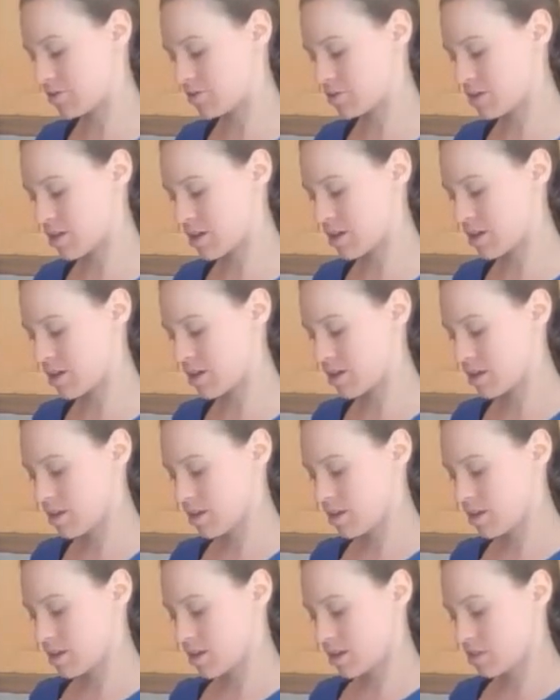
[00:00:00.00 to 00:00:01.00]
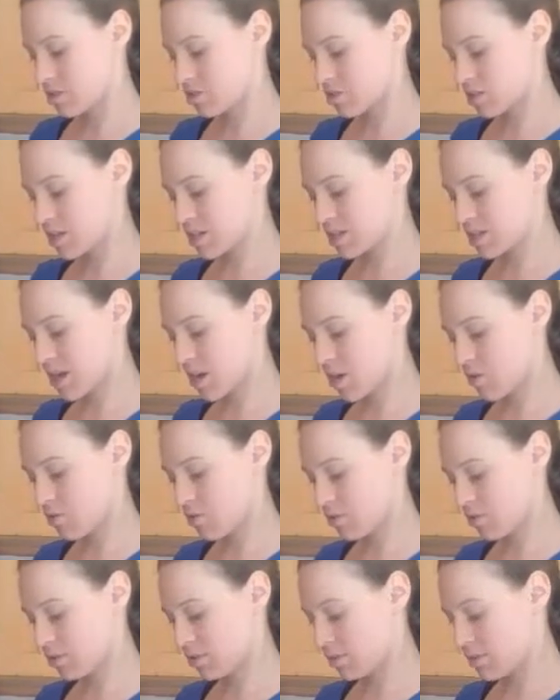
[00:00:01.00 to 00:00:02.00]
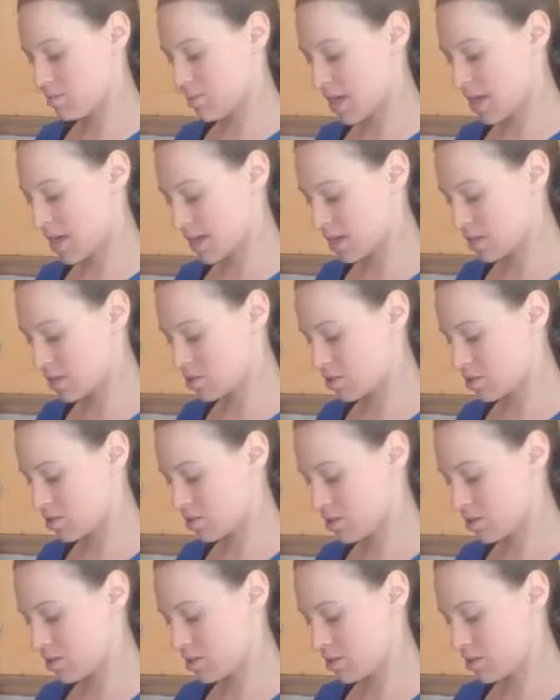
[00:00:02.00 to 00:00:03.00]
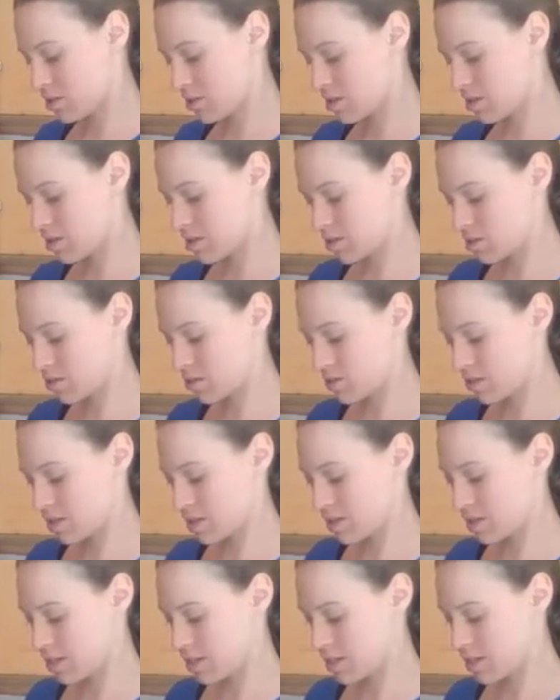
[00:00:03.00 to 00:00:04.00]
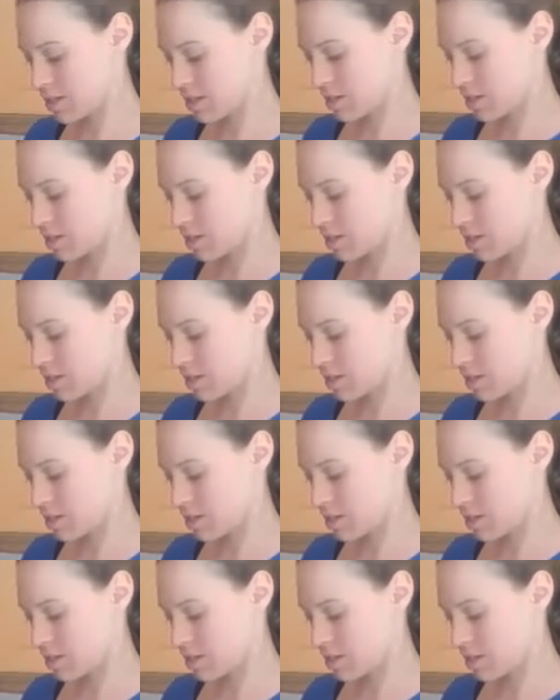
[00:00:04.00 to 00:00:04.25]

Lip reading: It's not overly baking soda-y